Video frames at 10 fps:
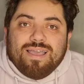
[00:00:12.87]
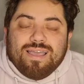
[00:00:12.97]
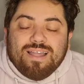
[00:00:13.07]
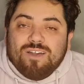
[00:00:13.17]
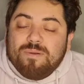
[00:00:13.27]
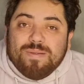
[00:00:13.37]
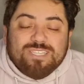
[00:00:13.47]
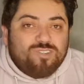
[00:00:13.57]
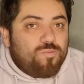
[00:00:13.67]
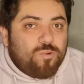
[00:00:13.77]
Hello Beverly
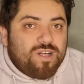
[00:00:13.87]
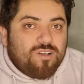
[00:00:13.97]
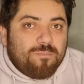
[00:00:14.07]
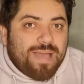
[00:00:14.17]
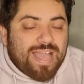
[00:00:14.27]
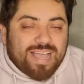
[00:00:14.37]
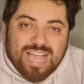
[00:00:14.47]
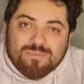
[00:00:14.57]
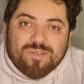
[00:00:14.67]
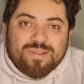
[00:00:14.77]
Troop, welcome back.
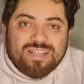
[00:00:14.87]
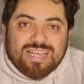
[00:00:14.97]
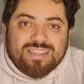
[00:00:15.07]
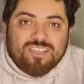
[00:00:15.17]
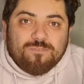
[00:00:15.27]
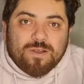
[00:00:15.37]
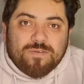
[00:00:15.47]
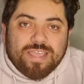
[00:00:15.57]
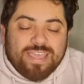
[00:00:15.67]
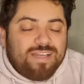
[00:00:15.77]
I'm the real Andy of
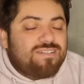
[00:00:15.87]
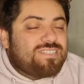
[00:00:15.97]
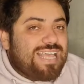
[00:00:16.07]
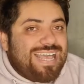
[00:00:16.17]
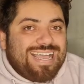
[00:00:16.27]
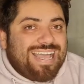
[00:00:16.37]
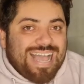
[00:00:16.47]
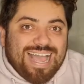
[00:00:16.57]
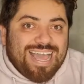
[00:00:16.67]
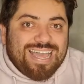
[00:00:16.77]
Beverly Hills and
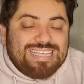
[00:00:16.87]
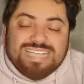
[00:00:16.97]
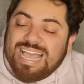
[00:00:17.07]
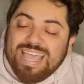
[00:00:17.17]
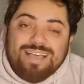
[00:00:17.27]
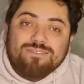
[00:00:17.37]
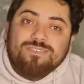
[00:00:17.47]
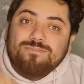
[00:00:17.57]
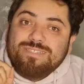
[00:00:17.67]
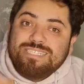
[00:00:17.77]
guys, I have
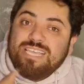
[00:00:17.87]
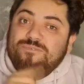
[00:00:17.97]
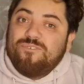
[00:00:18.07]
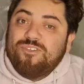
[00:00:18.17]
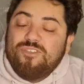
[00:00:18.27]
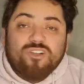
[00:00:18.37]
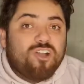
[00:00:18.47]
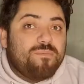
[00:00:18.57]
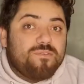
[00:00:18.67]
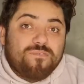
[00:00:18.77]
some tea for you
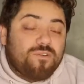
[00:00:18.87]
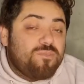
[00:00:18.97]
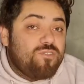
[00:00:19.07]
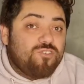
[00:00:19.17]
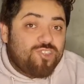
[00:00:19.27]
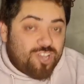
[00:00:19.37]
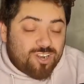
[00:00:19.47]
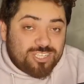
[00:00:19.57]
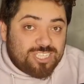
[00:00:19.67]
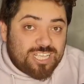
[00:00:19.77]
coming from New
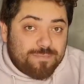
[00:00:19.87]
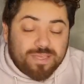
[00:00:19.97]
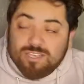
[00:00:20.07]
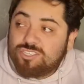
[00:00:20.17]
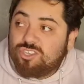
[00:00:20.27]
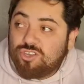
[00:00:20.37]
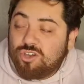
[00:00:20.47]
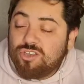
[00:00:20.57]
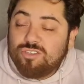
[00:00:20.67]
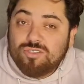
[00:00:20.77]
Jersey because
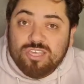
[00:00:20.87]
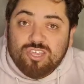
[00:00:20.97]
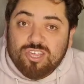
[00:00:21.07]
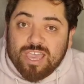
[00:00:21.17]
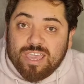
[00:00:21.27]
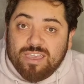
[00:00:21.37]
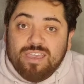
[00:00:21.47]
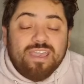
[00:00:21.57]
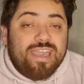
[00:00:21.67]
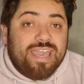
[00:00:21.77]
Joe Giudice
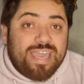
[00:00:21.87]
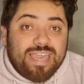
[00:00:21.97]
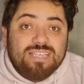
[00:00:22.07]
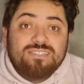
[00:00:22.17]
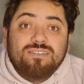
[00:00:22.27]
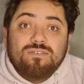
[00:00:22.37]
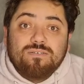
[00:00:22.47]
is